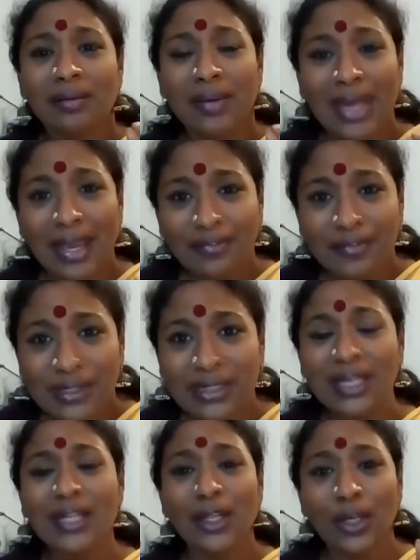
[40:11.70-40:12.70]
we have
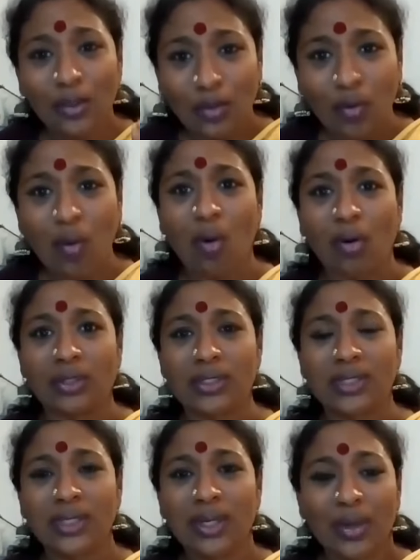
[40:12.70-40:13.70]
seen in
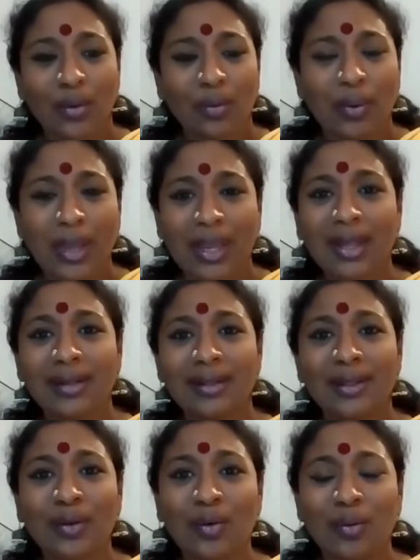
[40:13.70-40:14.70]
courts where
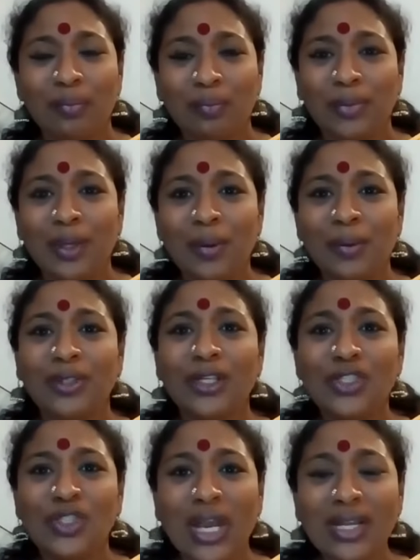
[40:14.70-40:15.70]

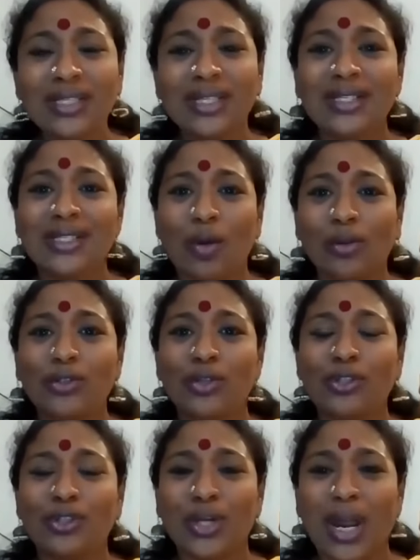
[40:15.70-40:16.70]
the judge is
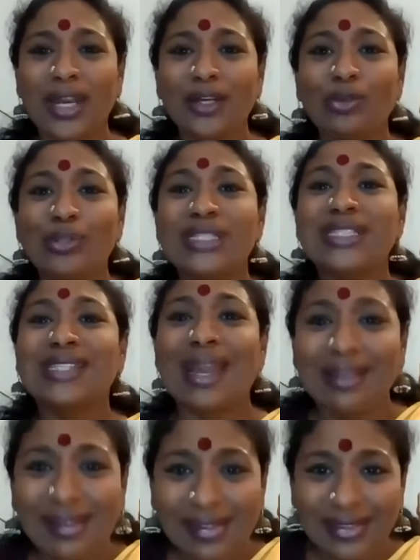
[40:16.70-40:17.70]
also trying to
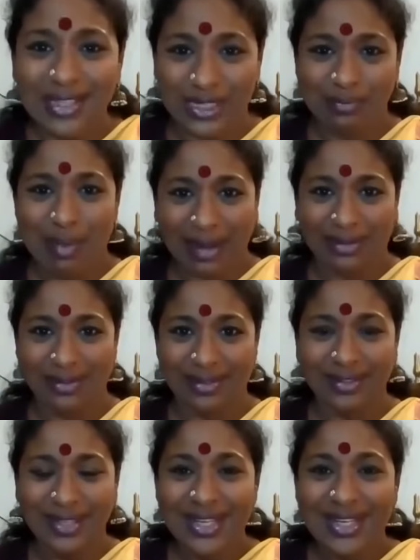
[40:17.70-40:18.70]
settle this
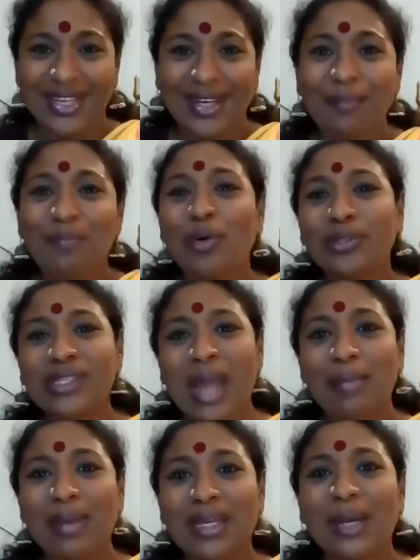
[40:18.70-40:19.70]
matter in a most
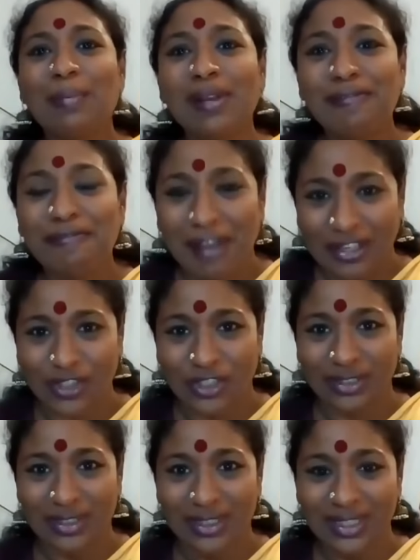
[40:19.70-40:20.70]
amicable
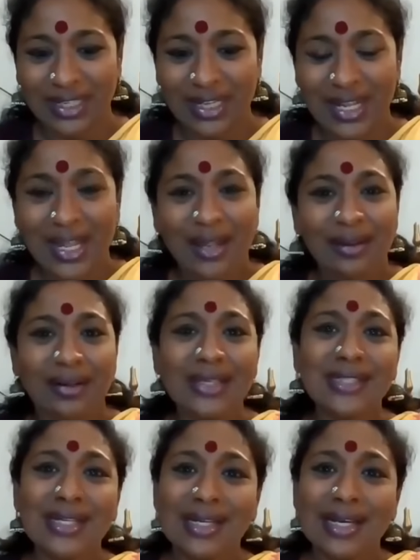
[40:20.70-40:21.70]
fashion.
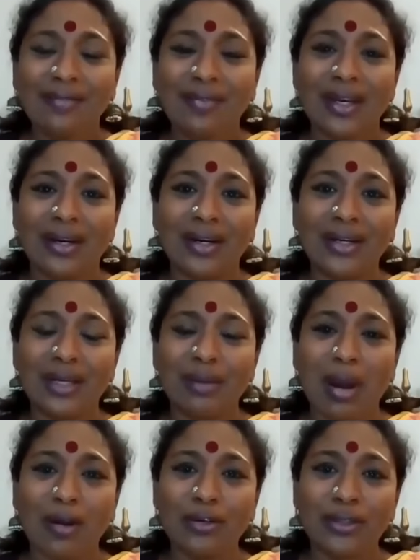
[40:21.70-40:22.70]
Recently, we heard
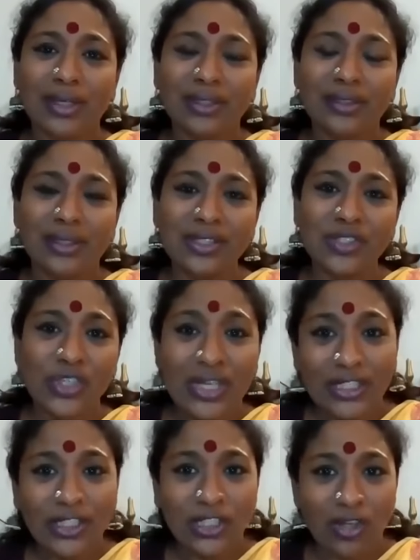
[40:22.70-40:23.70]
about the
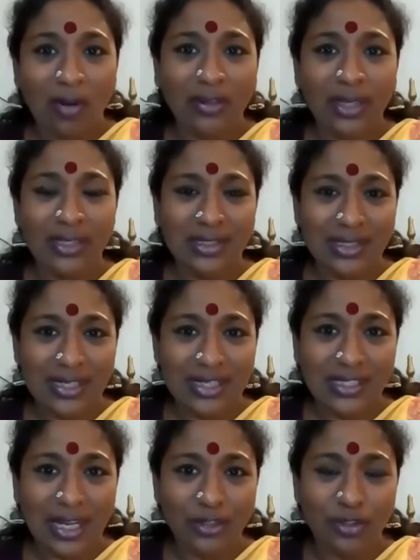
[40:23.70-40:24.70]
street stalking,
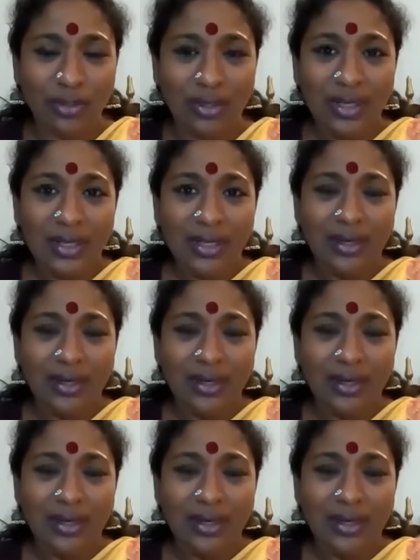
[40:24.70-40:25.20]
street sexual